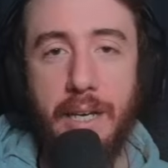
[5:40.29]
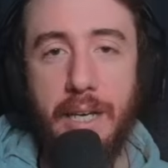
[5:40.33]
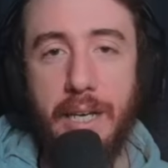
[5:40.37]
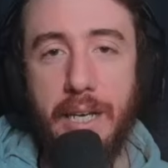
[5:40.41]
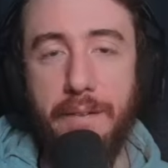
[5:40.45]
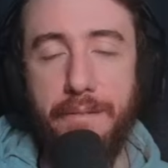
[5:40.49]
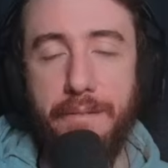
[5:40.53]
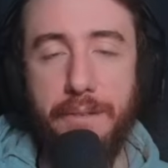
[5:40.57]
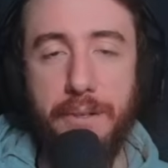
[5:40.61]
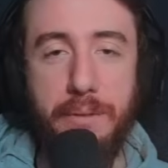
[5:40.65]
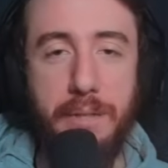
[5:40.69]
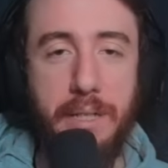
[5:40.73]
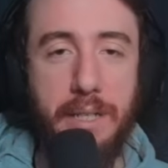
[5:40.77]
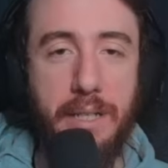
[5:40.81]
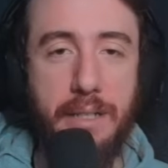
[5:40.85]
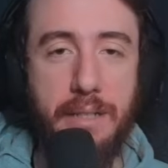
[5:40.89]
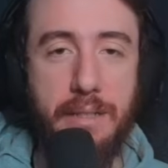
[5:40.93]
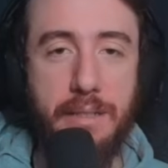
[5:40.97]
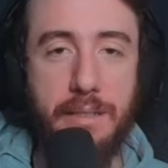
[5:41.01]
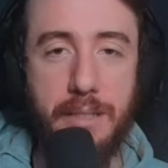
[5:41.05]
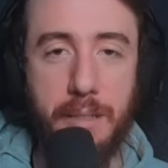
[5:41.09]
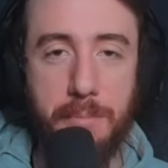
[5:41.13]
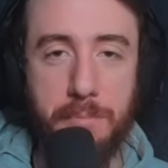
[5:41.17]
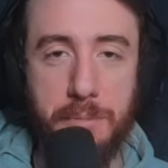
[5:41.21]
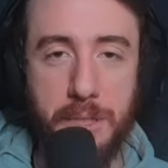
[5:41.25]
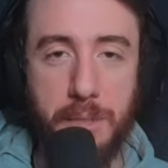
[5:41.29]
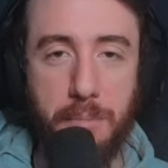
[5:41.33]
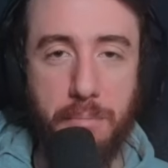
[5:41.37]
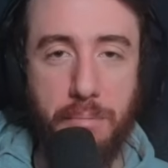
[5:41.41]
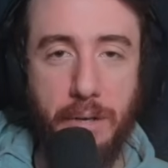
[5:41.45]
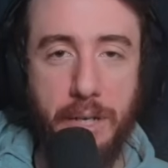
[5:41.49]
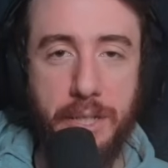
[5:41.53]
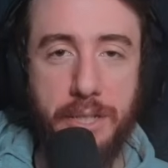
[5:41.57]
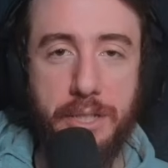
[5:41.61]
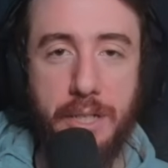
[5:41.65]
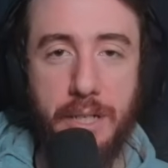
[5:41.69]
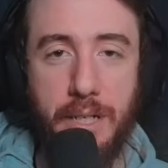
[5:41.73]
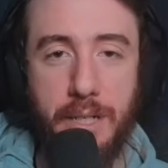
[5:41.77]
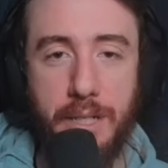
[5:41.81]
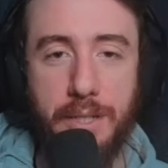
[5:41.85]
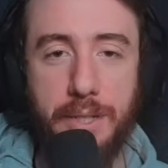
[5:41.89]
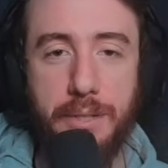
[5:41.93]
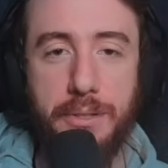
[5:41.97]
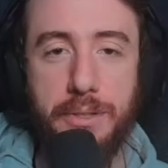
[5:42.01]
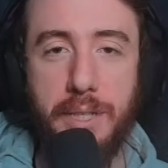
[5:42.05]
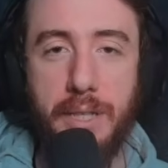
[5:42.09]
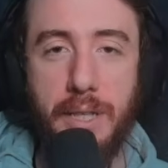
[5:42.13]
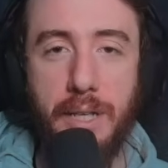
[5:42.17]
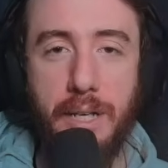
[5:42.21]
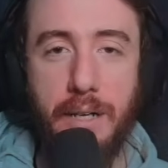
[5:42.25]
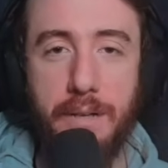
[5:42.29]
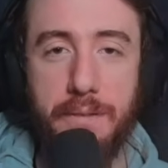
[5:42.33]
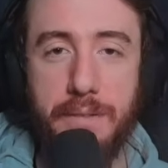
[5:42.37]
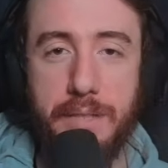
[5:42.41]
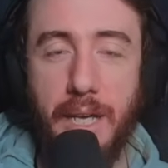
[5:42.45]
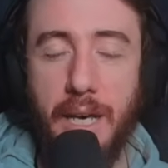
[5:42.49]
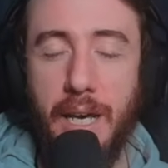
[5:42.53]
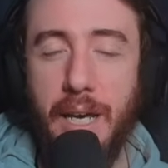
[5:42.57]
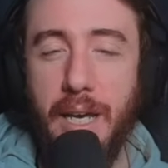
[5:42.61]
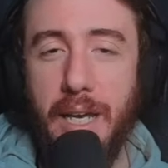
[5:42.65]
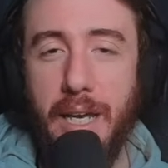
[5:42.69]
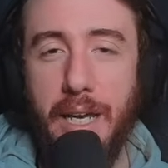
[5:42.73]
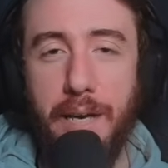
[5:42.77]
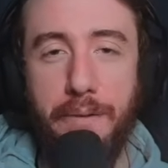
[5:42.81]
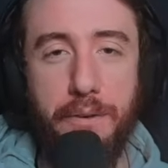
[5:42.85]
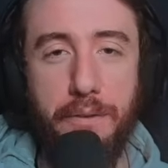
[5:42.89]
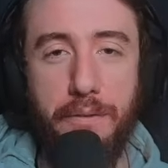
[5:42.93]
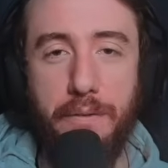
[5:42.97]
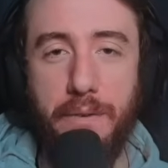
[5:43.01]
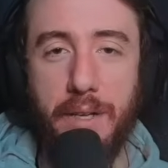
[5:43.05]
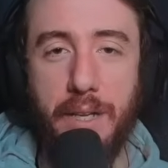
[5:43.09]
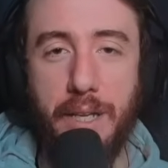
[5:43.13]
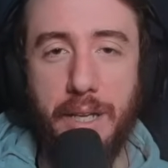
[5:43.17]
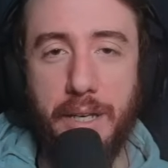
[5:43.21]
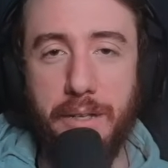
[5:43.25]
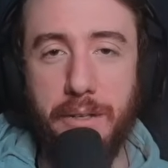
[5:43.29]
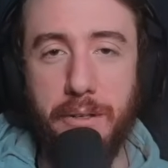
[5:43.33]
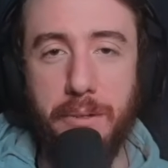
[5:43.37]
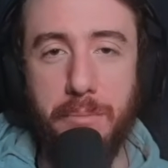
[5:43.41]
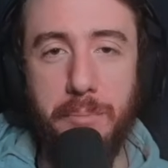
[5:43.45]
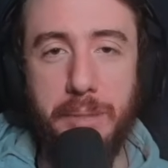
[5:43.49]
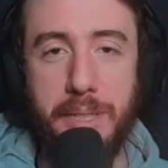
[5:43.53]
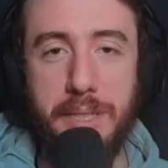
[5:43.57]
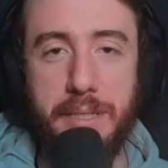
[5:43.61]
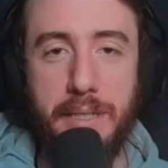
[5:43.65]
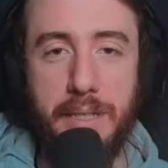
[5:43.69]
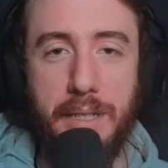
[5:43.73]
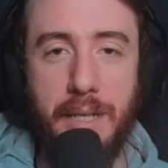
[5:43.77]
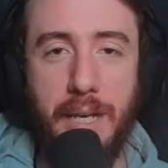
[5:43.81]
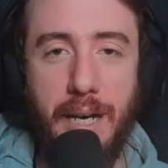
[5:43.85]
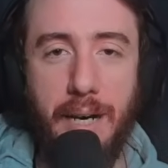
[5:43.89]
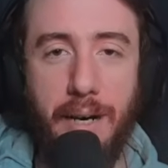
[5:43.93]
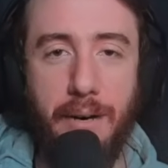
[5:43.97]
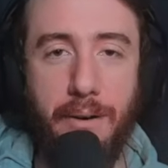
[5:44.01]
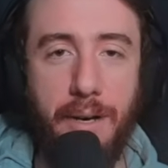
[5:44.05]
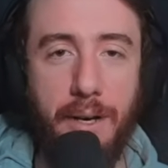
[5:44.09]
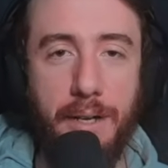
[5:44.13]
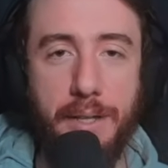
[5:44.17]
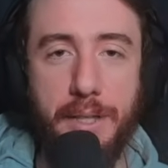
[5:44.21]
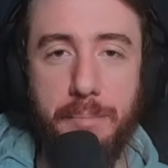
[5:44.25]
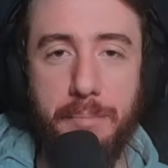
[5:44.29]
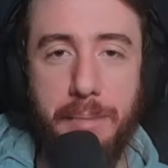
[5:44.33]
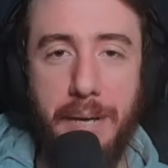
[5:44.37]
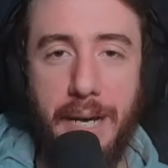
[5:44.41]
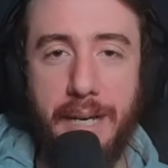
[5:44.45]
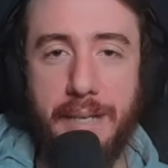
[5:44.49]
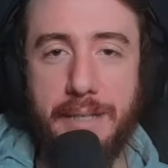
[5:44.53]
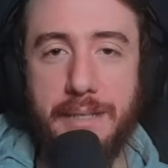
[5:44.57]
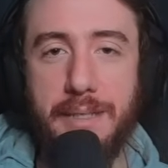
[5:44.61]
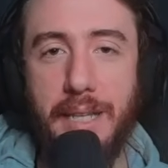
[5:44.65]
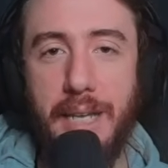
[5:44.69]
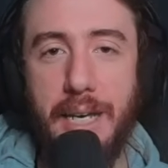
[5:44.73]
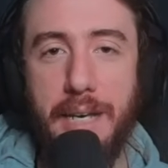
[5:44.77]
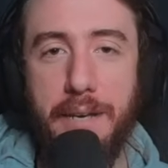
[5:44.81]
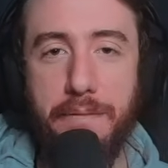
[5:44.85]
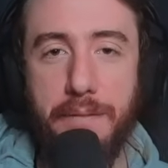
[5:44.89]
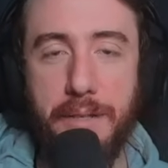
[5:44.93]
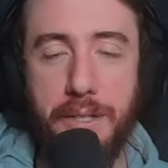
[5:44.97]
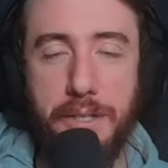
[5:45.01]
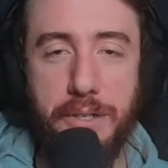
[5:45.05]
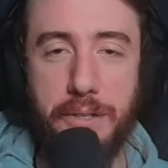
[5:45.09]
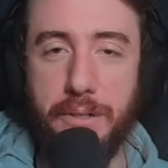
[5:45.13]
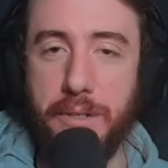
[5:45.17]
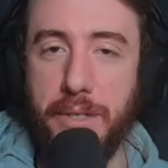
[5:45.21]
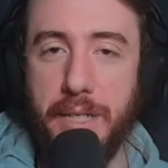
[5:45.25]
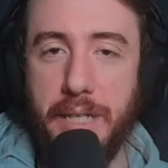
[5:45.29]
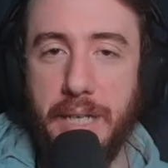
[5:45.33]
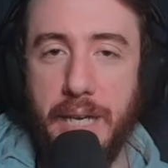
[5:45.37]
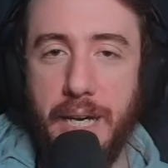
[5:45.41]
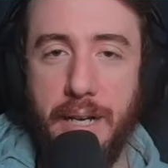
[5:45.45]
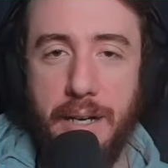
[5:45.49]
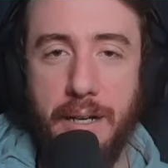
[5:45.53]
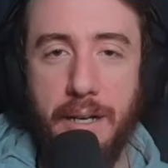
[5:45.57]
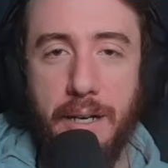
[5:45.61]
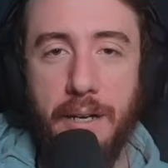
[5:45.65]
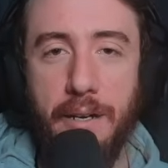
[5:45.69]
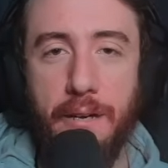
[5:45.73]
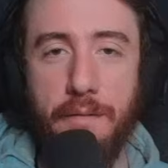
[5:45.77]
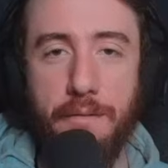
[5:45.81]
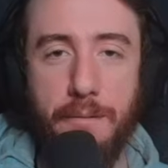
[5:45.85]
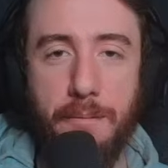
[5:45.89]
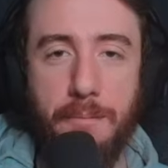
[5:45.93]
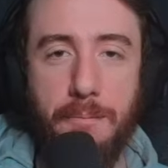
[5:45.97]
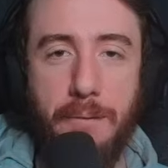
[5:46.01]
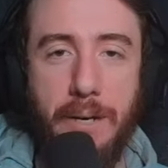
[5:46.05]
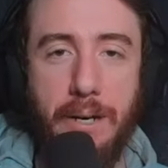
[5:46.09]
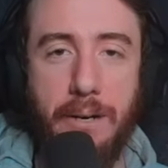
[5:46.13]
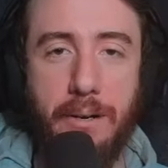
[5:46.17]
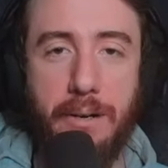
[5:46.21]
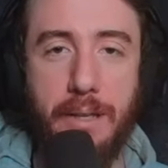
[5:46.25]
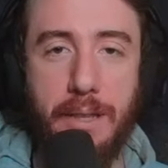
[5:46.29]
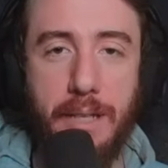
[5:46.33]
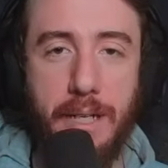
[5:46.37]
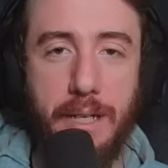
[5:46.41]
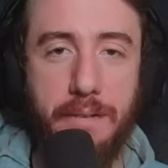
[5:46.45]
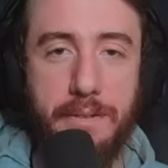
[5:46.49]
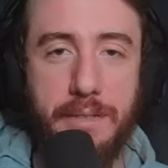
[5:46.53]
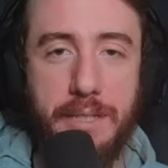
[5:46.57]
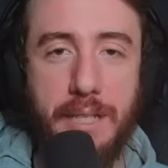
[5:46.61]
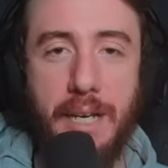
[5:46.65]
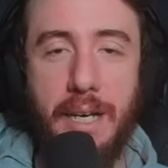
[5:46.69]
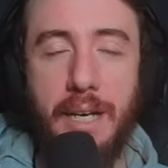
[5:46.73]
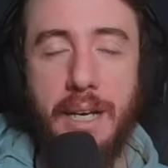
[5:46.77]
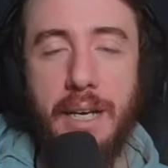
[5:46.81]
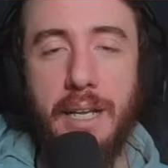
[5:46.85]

if you need some suppression on those gloves, if you feel like you're missing out on the max life that you could get from rare gloves.